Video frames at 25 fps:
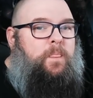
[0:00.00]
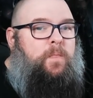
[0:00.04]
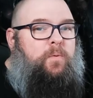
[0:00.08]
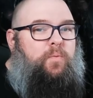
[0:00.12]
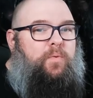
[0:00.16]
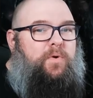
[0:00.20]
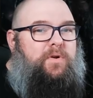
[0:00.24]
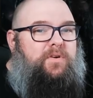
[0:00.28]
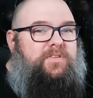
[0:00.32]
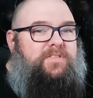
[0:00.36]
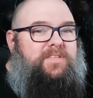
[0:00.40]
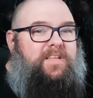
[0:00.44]

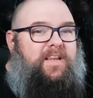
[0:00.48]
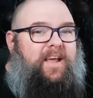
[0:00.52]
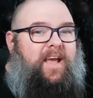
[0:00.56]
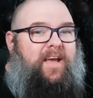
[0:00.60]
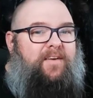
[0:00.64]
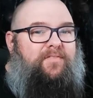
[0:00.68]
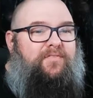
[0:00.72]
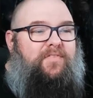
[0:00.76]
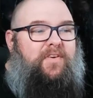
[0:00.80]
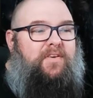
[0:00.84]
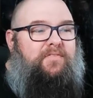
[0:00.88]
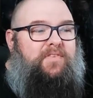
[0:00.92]
we were sitting
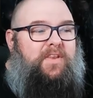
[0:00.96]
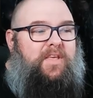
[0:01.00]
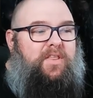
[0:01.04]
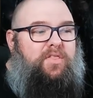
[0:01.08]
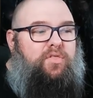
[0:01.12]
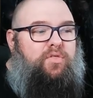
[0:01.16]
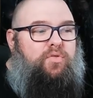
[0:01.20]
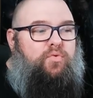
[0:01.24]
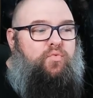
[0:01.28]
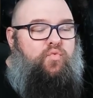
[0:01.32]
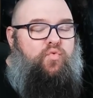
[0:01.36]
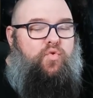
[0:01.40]
at
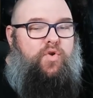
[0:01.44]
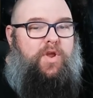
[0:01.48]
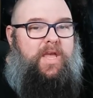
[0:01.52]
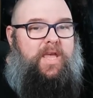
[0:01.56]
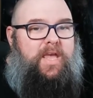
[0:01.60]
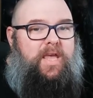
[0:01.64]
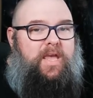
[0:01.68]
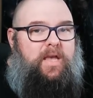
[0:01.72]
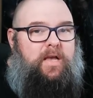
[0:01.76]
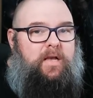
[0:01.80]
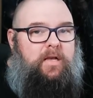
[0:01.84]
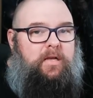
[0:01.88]

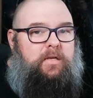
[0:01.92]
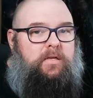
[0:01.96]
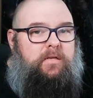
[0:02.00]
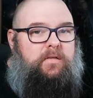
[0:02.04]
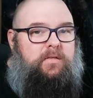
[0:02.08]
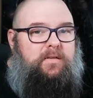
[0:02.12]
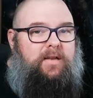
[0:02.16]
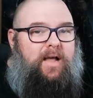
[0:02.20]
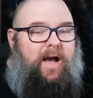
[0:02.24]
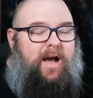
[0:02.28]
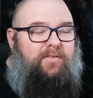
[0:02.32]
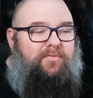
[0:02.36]
53
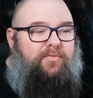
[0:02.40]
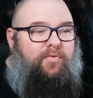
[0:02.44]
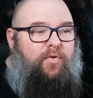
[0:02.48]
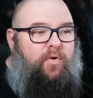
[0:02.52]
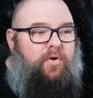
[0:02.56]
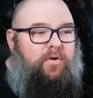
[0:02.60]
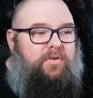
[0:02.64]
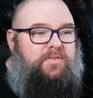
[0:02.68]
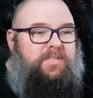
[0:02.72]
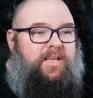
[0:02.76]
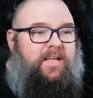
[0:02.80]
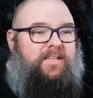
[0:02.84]

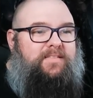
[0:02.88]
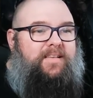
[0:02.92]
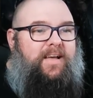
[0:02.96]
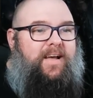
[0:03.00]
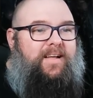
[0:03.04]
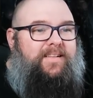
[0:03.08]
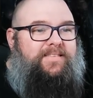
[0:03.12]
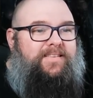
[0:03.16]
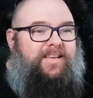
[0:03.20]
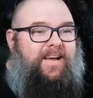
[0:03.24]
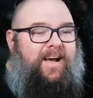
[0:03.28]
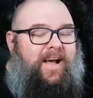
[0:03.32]
non-foils at
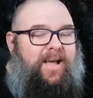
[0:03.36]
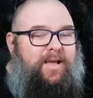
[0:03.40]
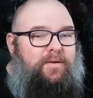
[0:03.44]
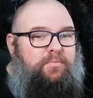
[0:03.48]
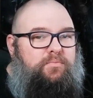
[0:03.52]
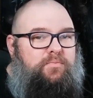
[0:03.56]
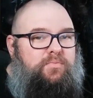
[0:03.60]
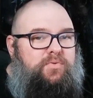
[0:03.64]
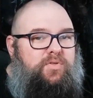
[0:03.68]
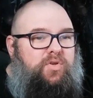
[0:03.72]
that time.